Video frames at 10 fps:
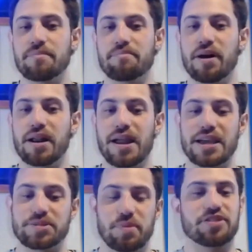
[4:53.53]
But
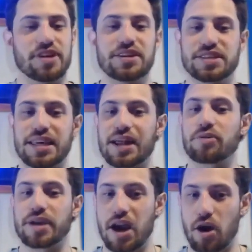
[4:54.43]
as much as I just said I
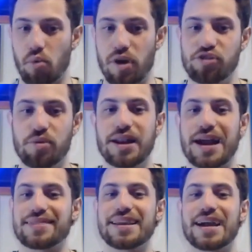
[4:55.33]
don't care which one,
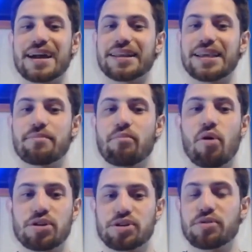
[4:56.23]
I think I lean
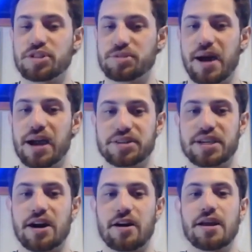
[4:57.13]
more towards Myles
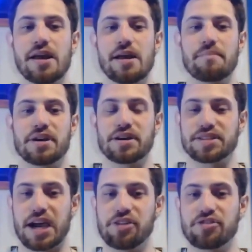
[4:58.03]
Garrett
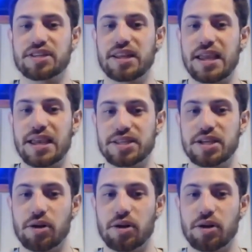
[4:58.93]
because Hendrickson is the